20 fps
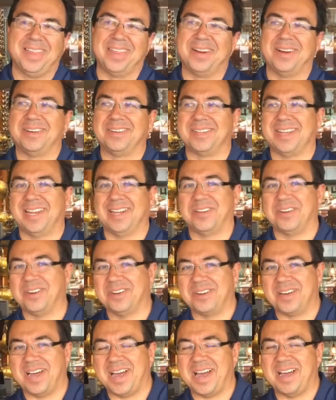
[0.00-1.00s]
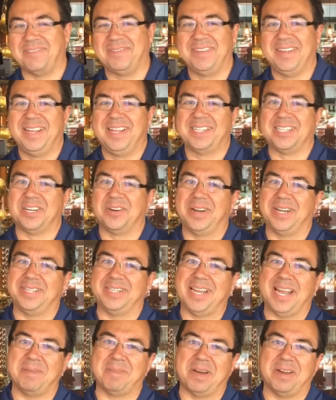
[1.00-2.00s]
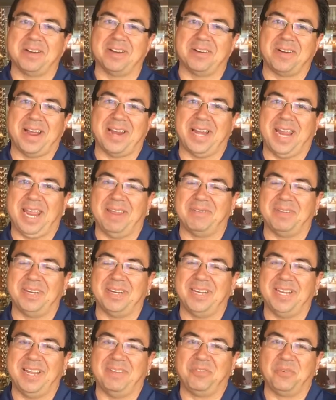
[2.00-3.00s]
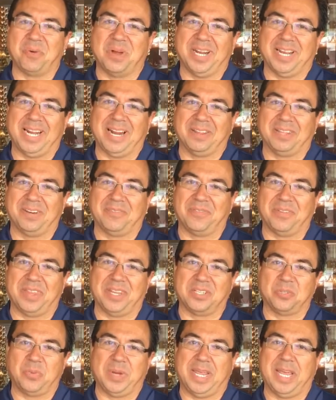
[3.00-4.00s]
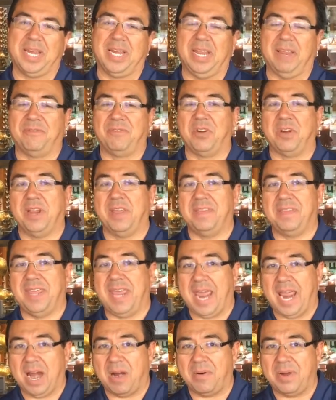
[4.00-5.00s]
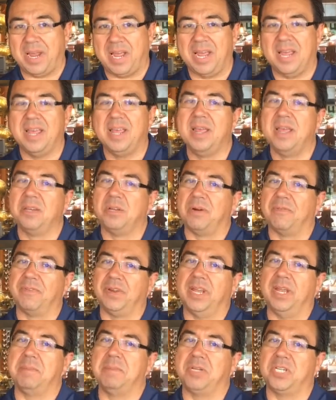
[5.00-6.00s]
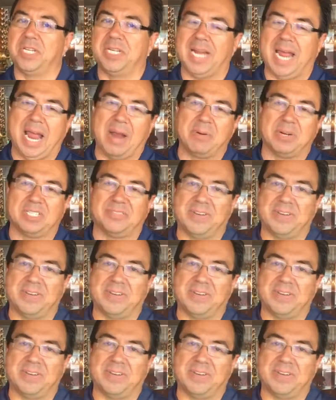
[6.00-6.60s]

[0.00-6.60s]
there's a cook-off. It's a great time on in Grand Haven if you want to get out there for this weekend. If you're in the area, don't forget Michigan Irish